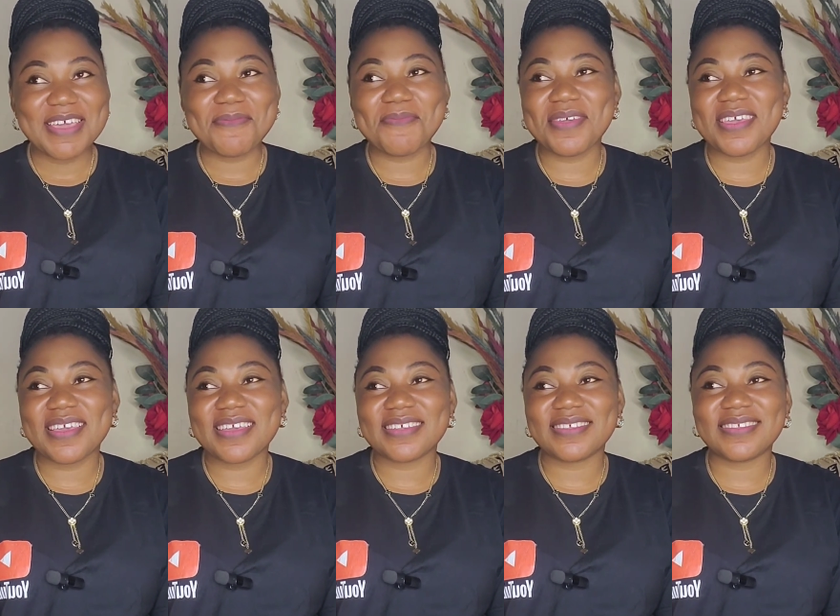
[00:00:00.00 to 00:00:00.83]

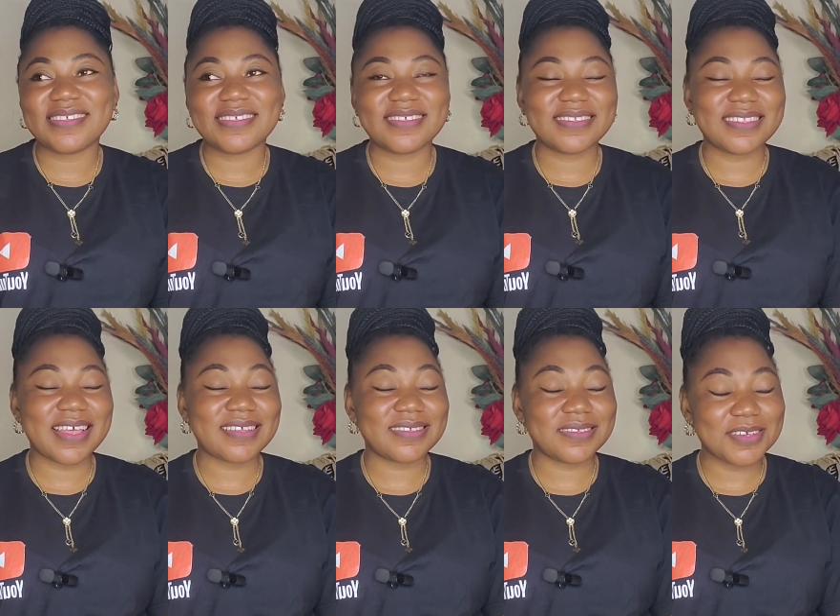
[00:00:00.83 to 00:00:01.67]
mais
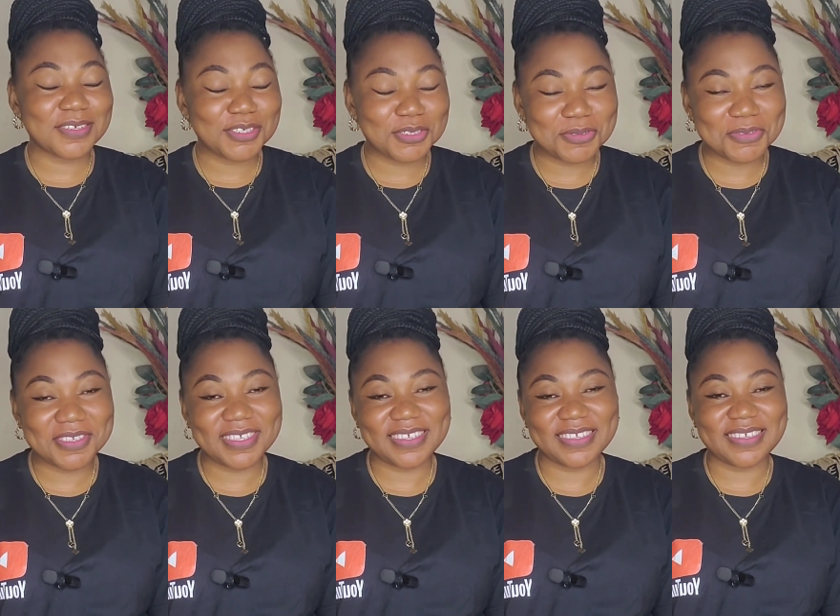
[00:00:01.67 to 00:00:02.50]
la seule chose
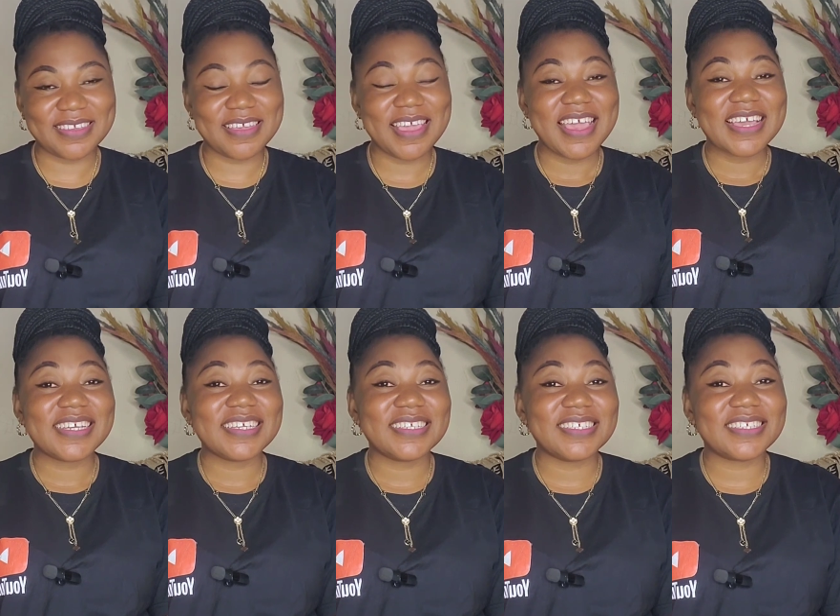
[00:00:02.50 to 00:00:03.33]
c'est que
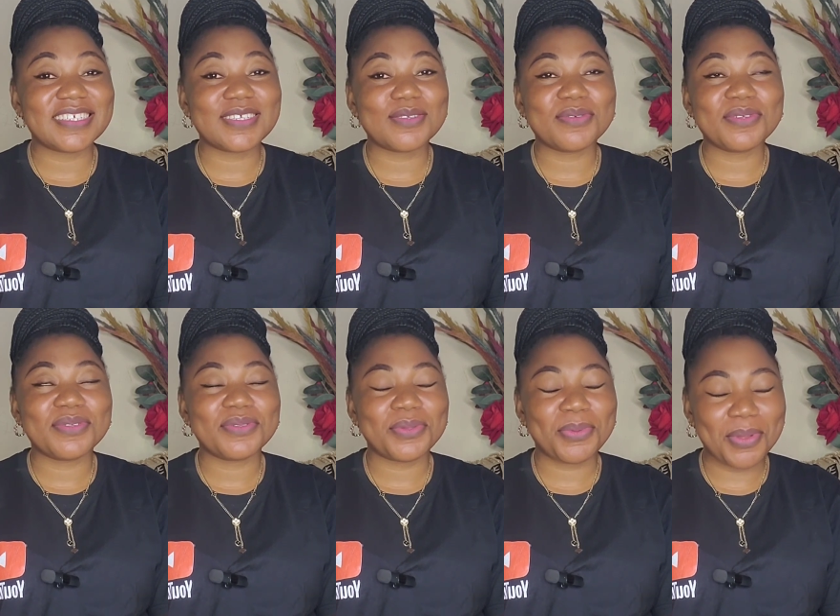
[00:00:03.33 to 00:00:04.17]
je suis
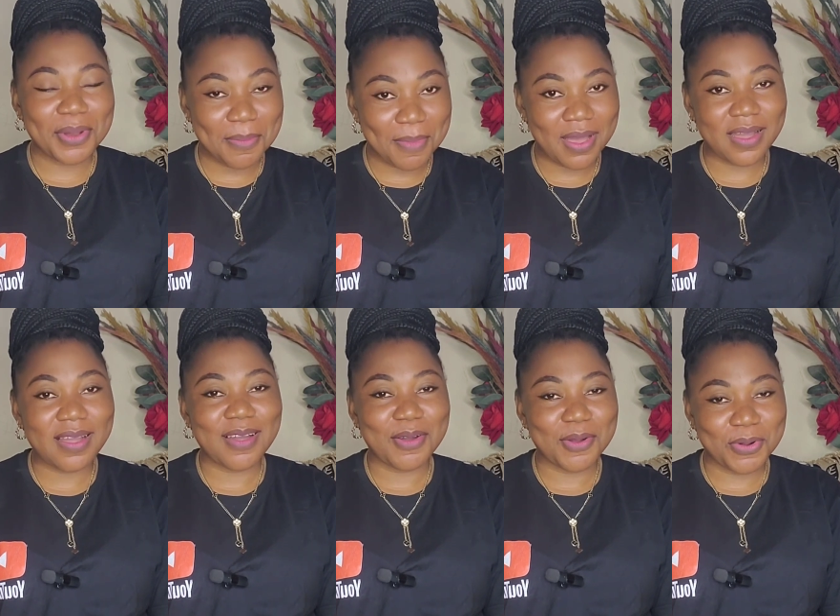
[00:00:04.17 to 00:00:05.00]
tellement
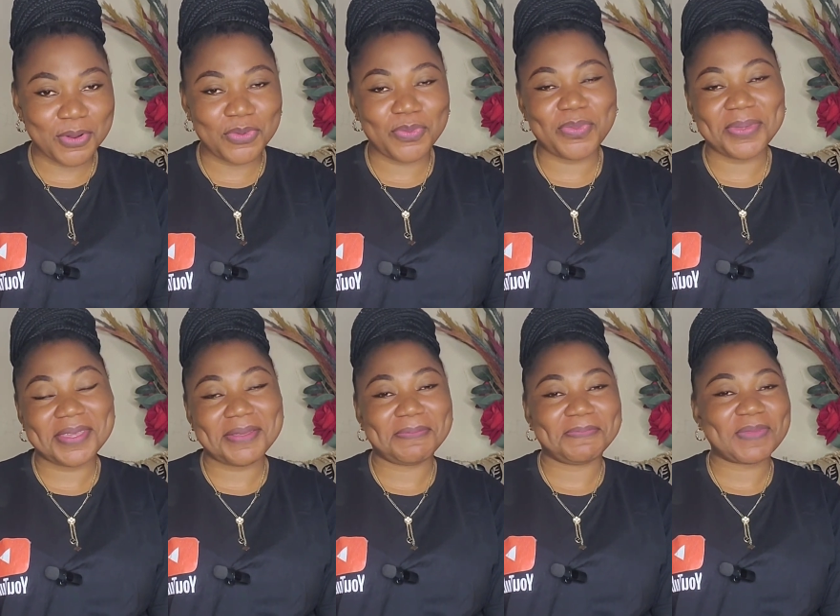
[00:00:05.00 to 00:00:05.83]
occupée.
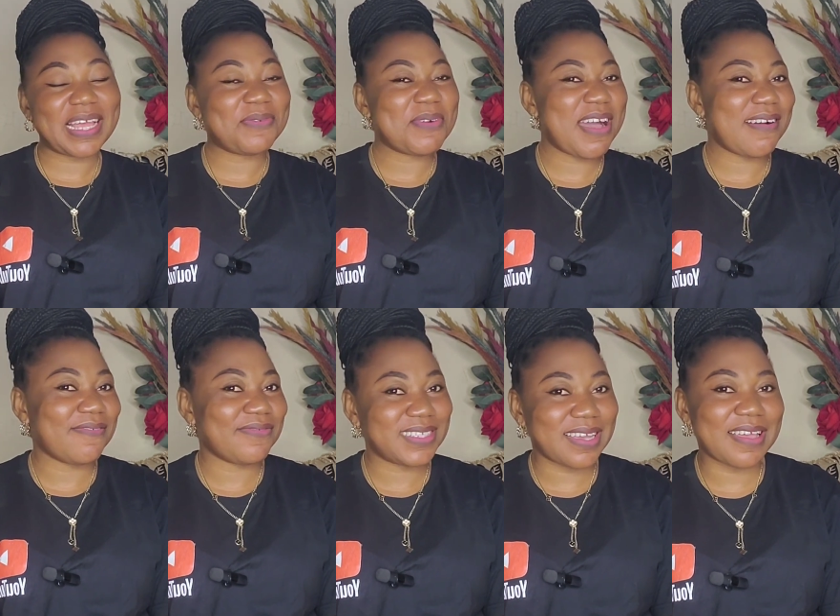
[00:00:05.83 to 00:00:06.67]
I don't have
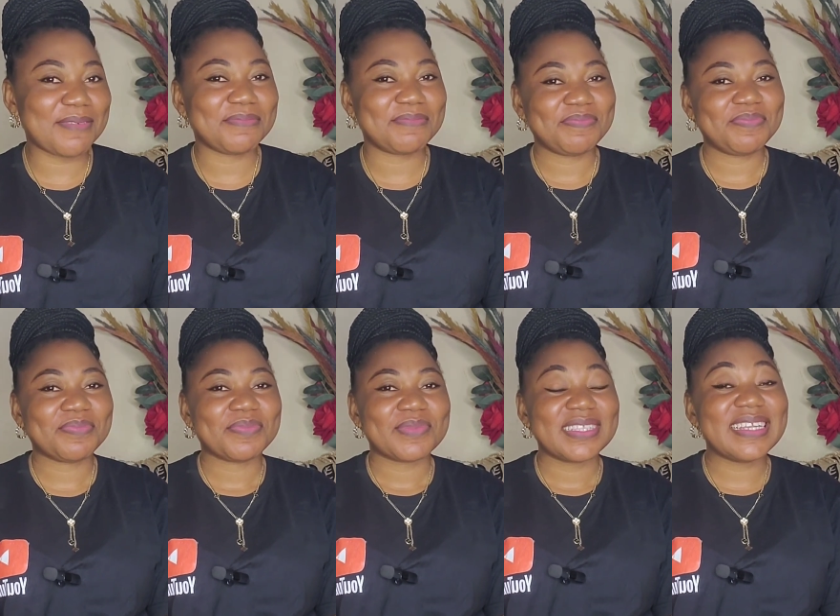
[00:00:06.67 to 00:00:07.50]
time.
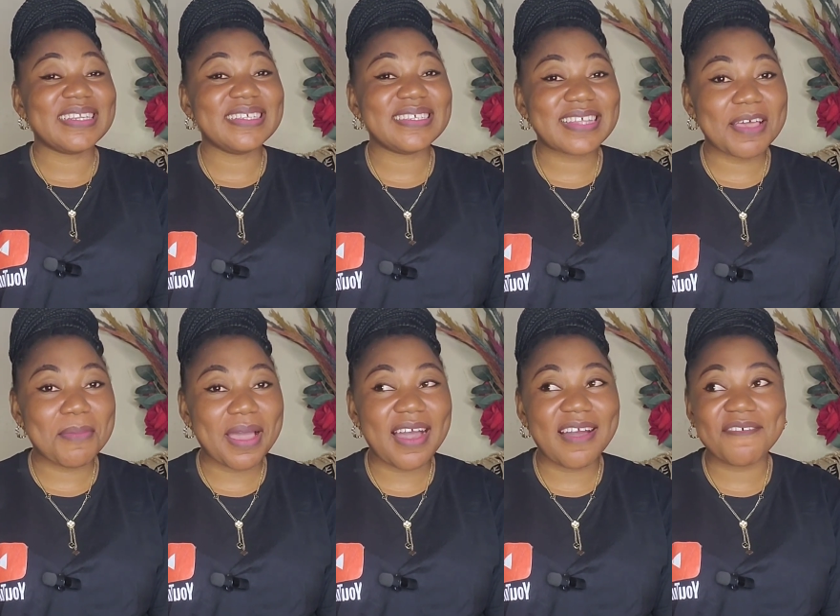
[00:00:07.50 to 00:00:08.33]
The least time
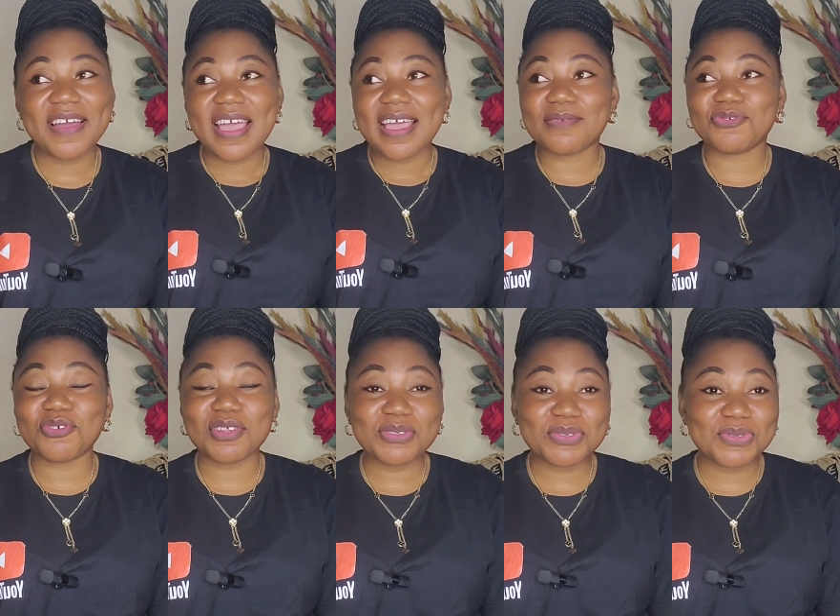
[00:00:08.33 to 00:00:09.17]
I have, I'm
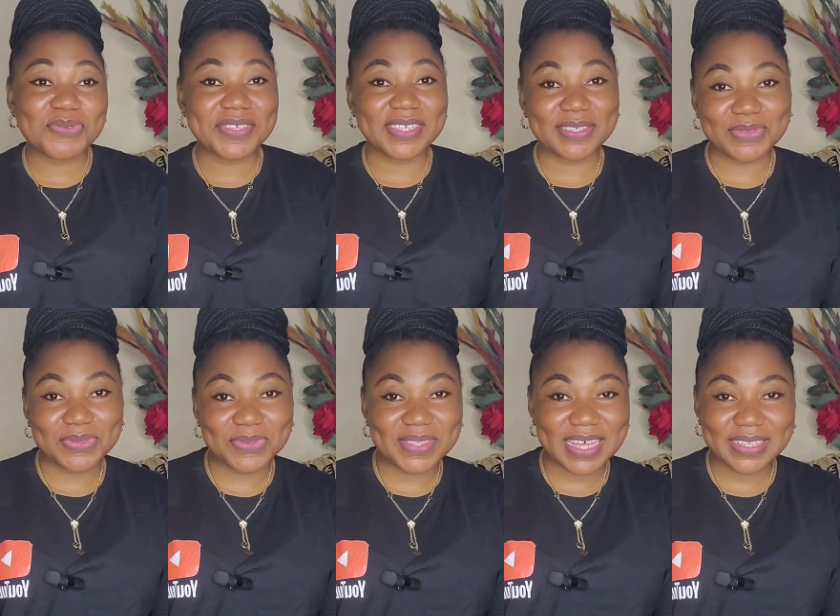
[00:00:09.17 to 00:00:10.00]
struggling to do this, to
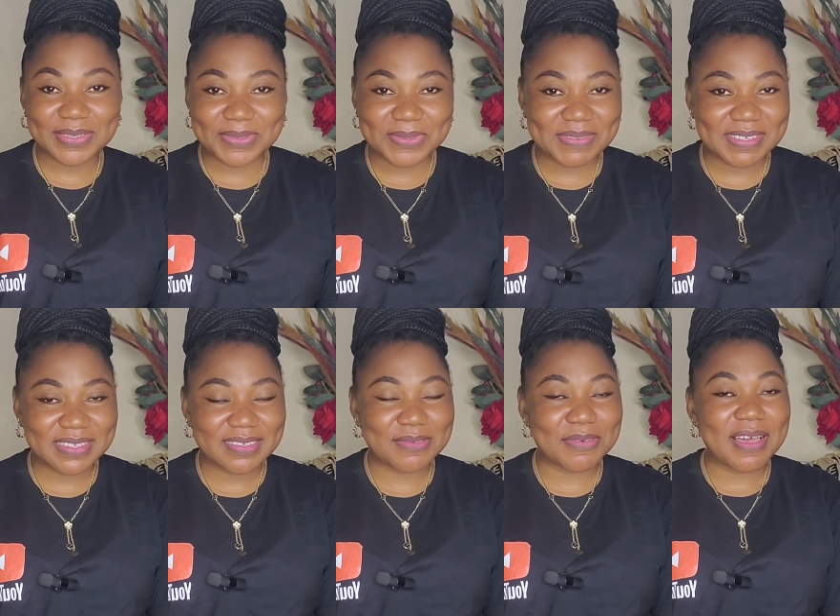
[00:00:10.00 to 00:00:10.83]
do that, to do this.
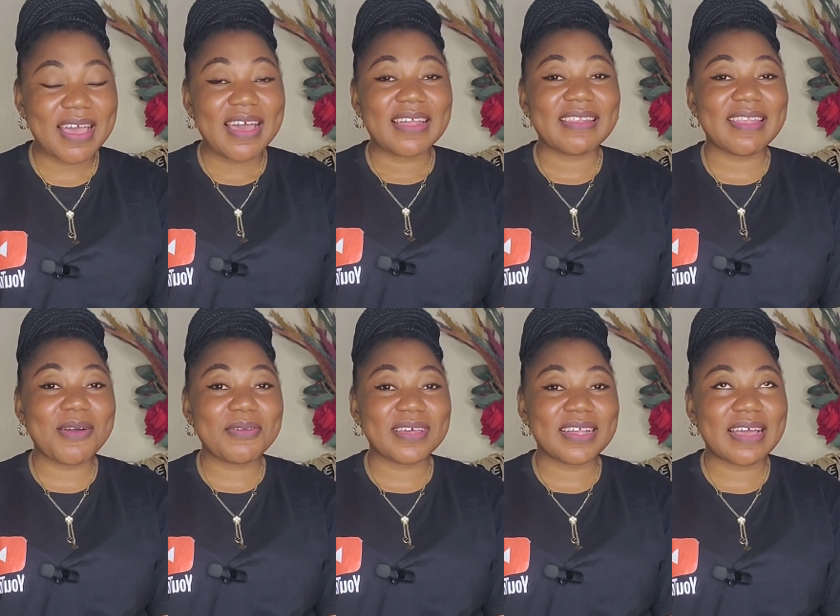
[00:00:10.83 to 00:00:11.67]
So
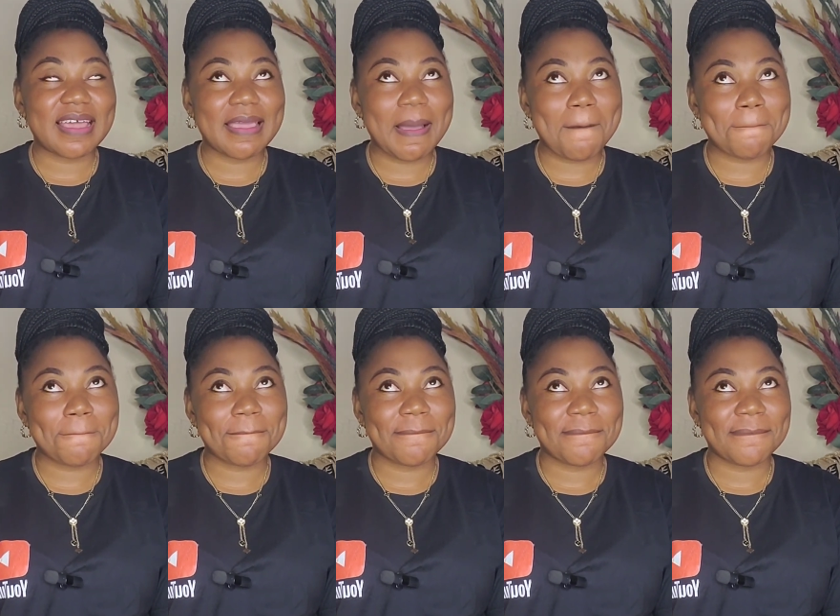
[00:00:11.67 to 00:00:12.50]
now that I am
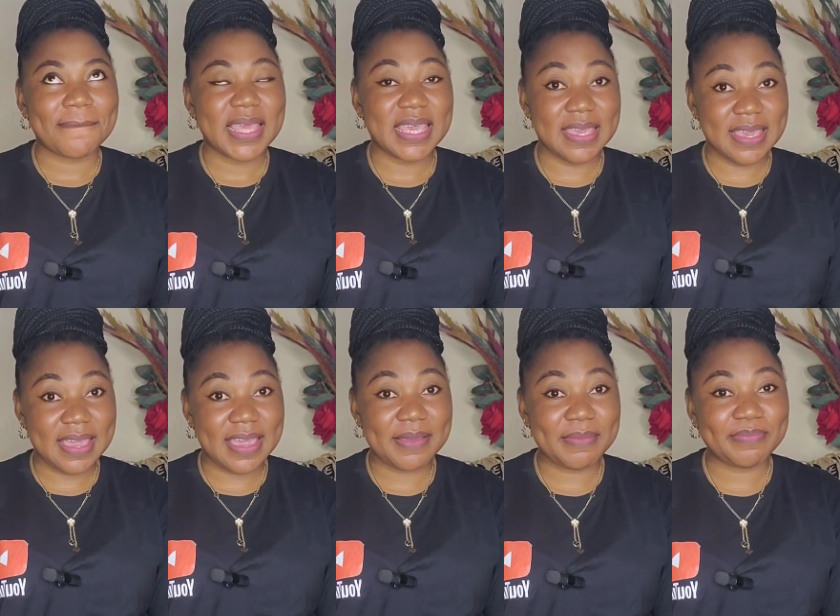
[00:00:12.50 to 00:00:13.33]

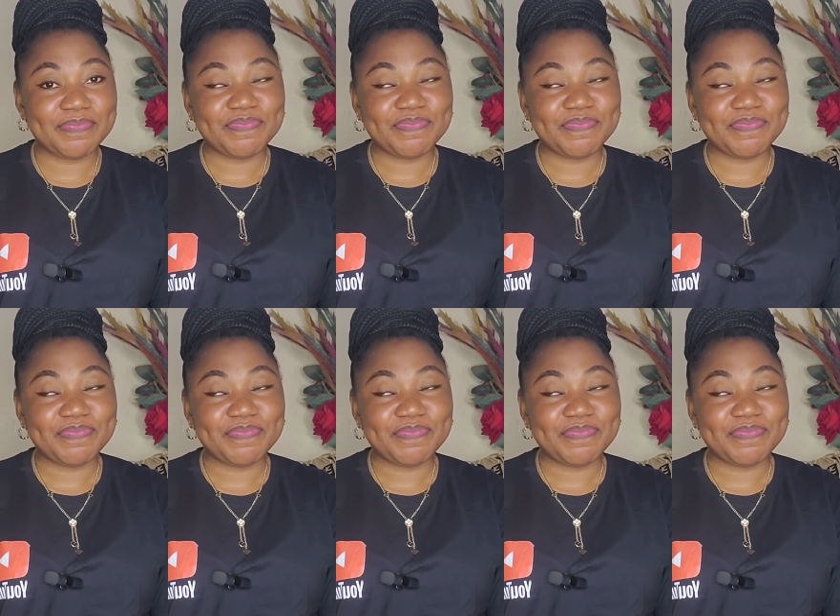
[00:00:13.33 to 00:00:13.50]
here,